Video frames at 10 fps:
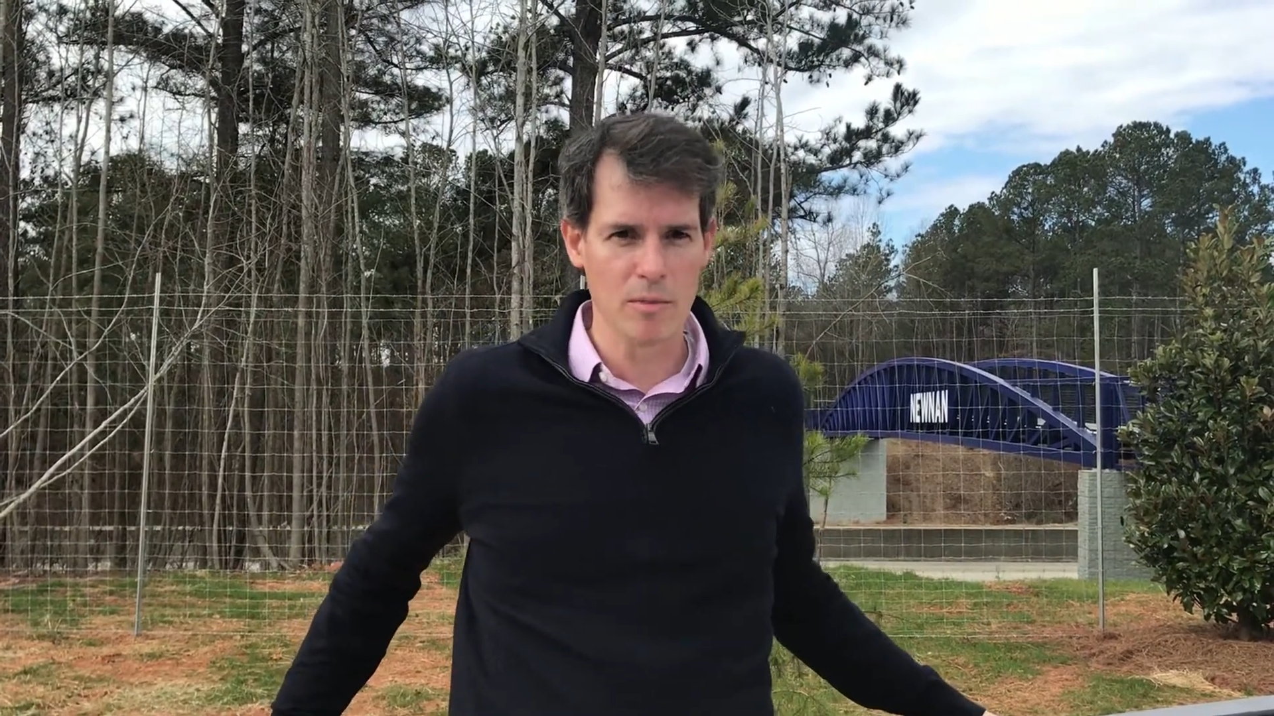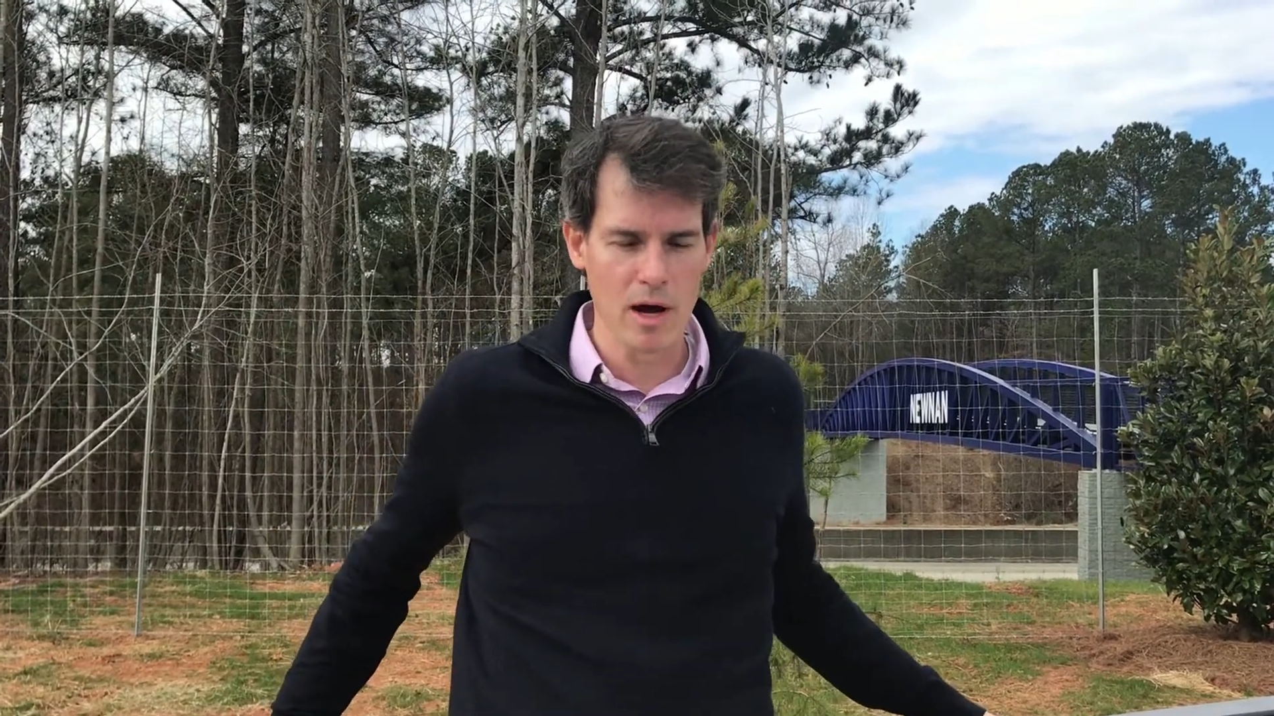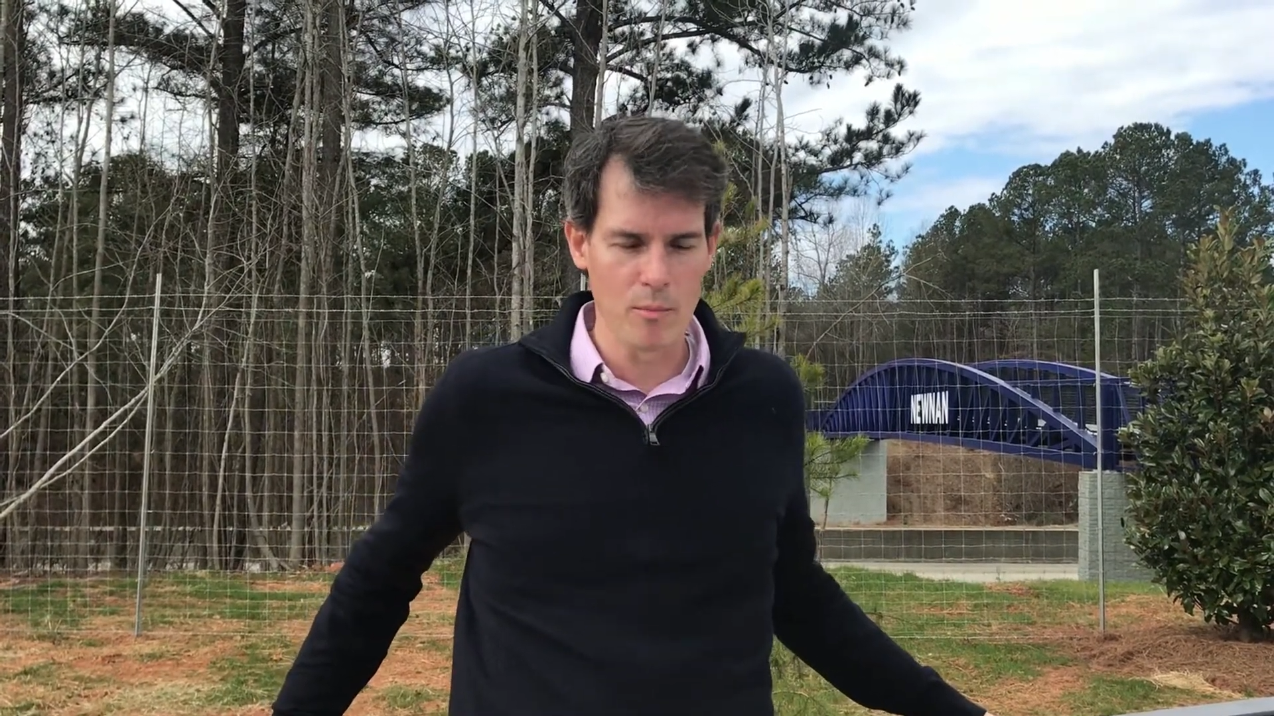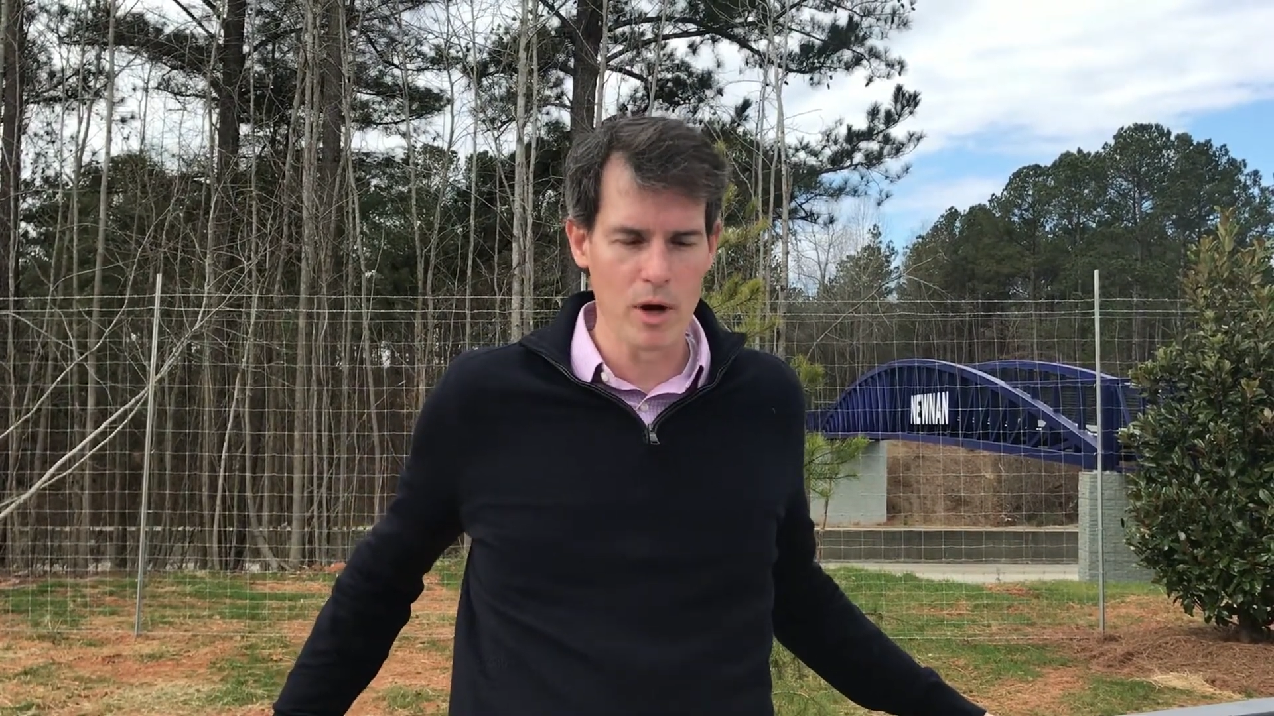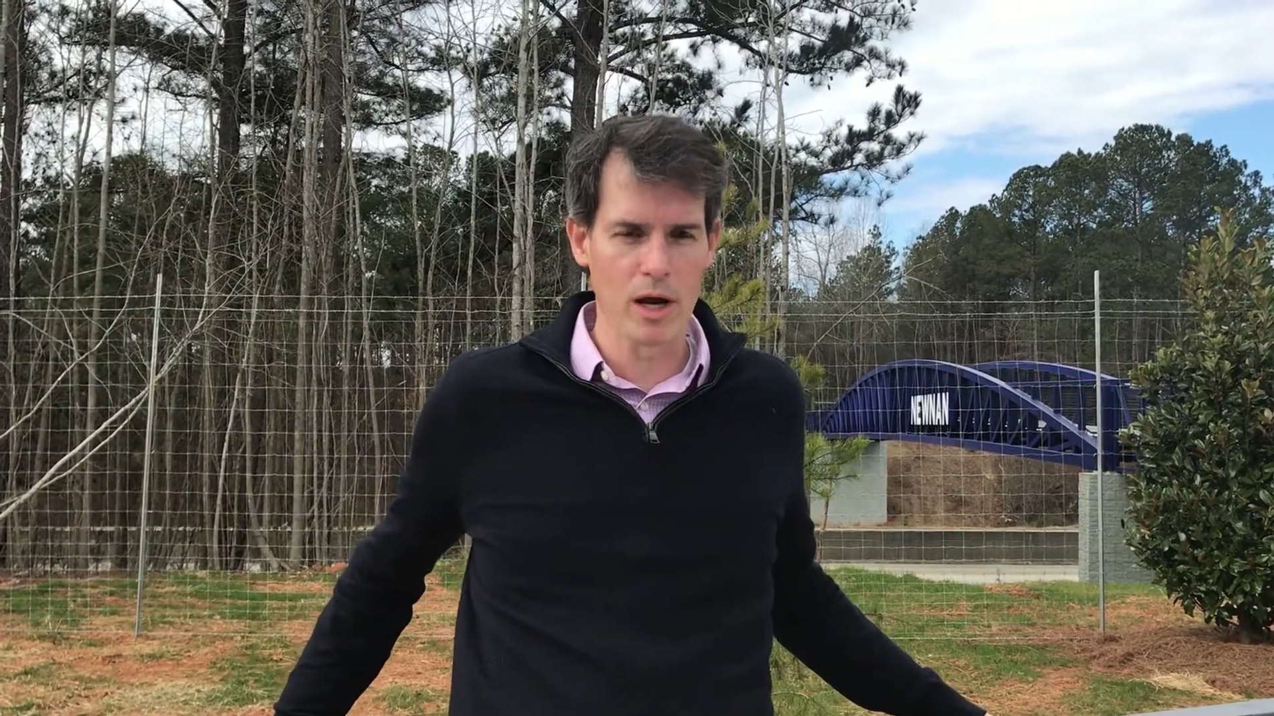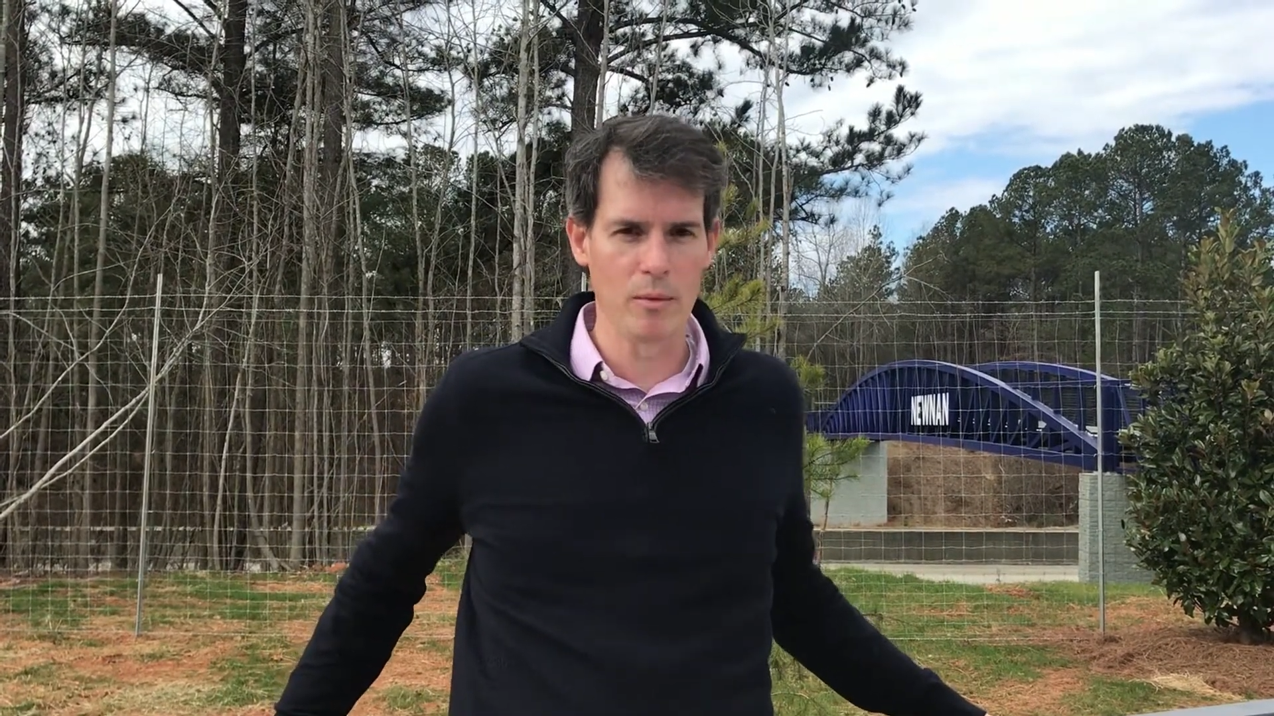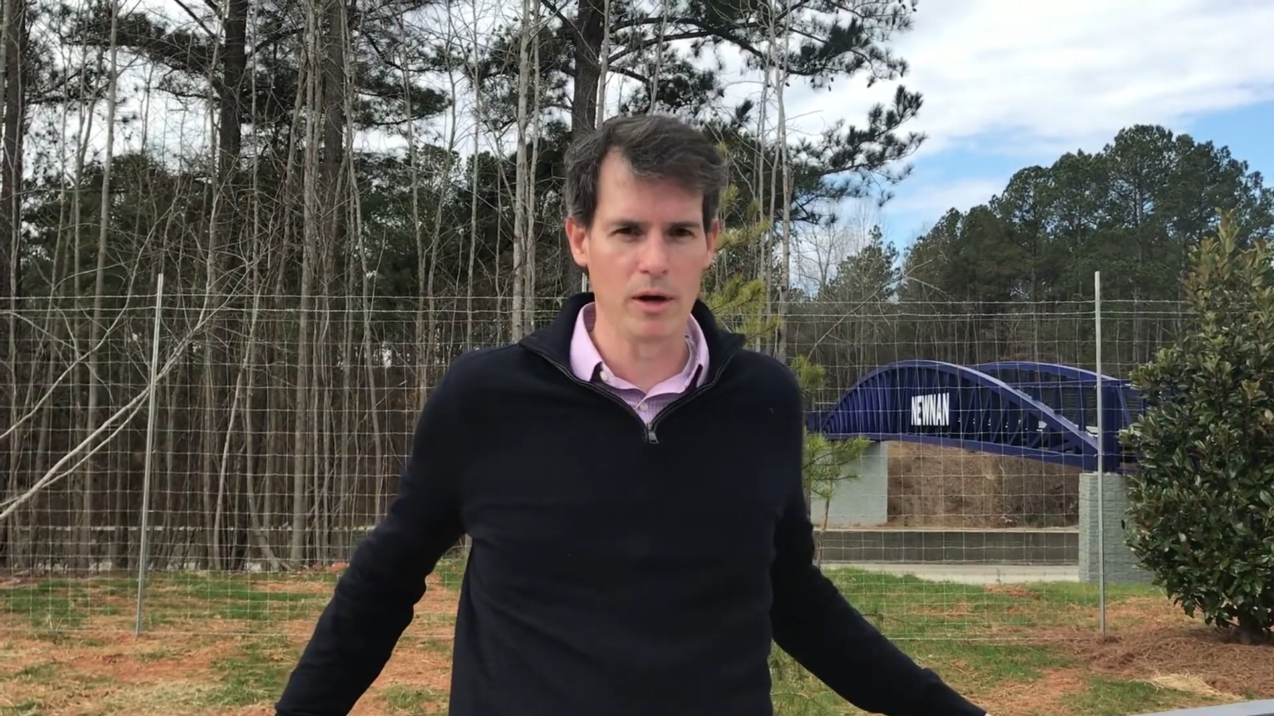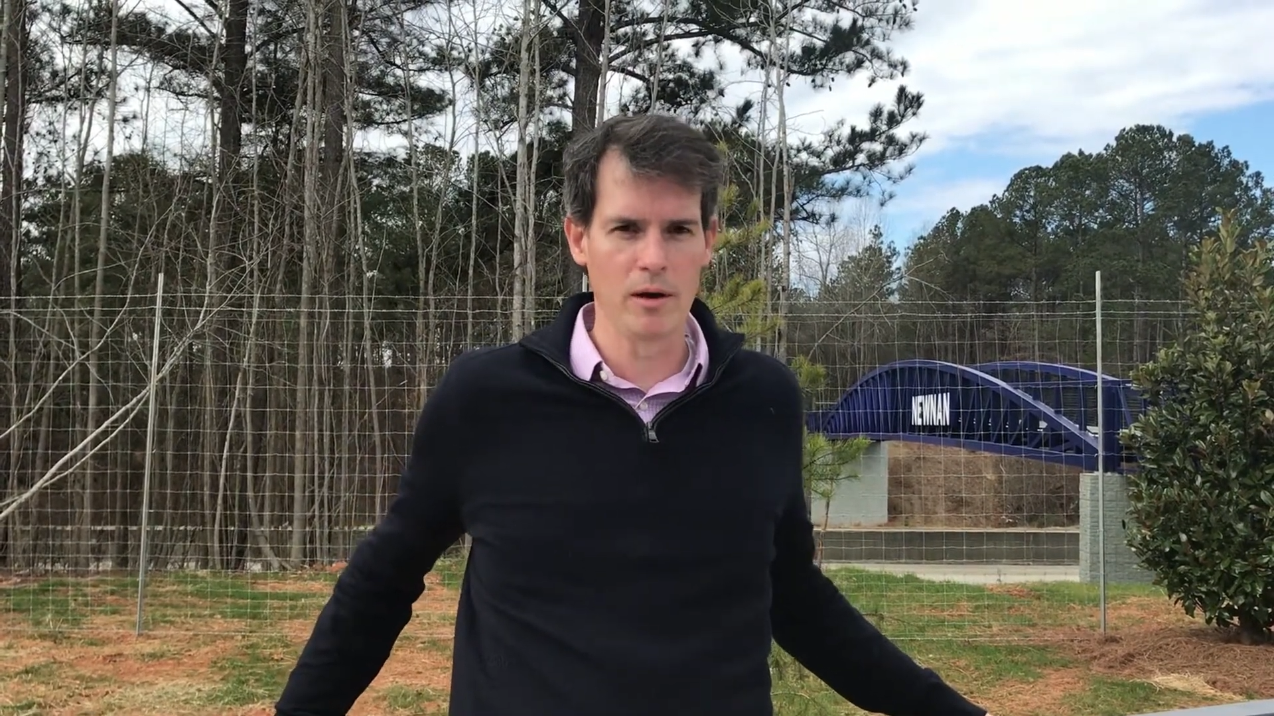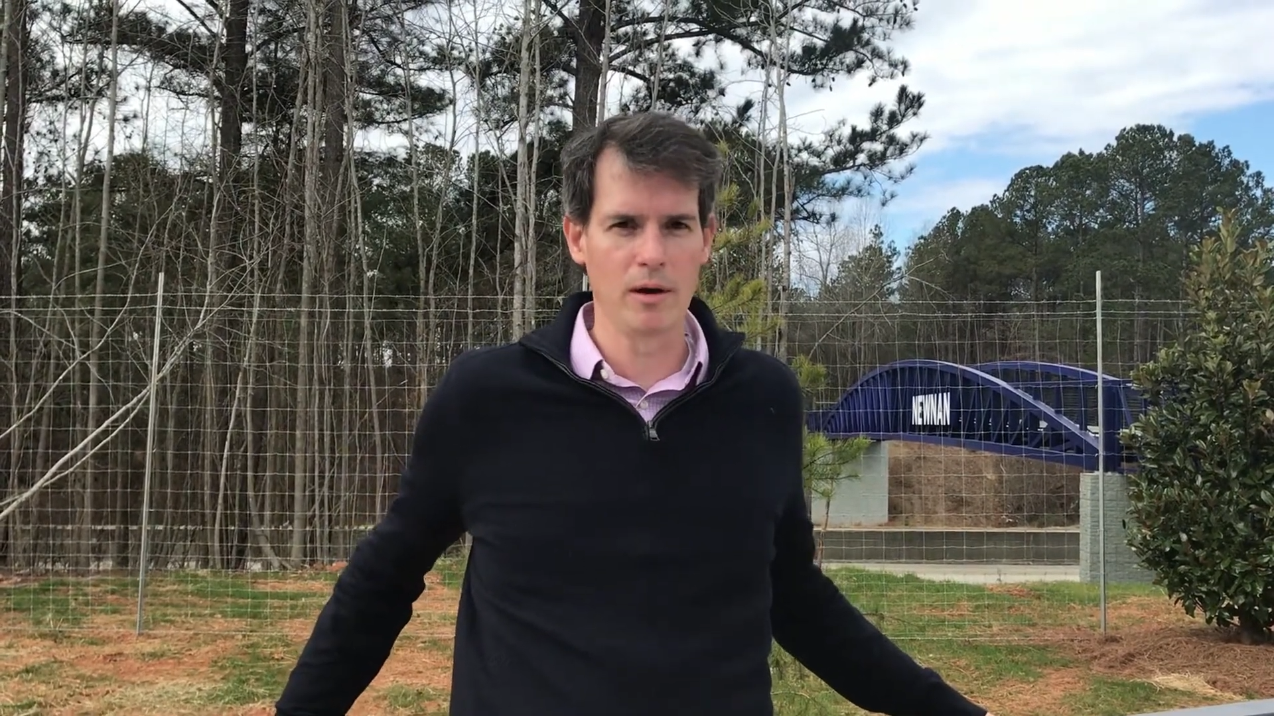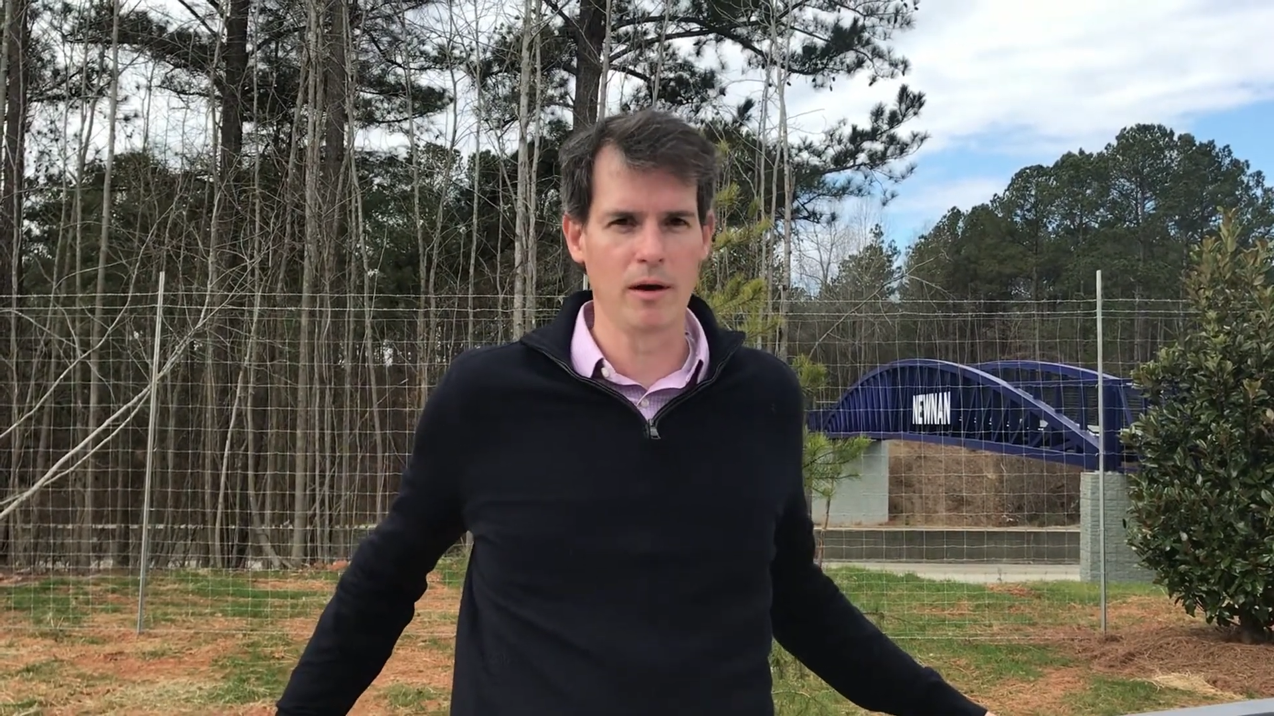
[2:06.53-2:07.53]
my
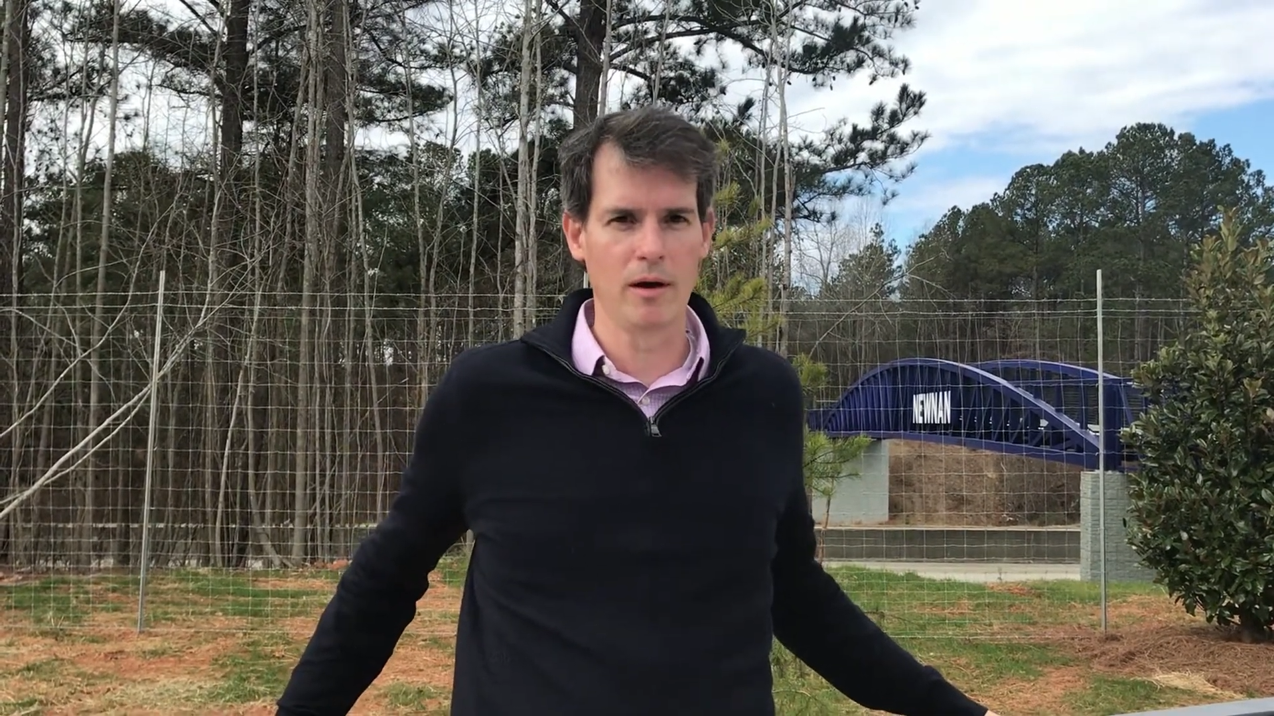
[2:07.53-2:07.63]
baby,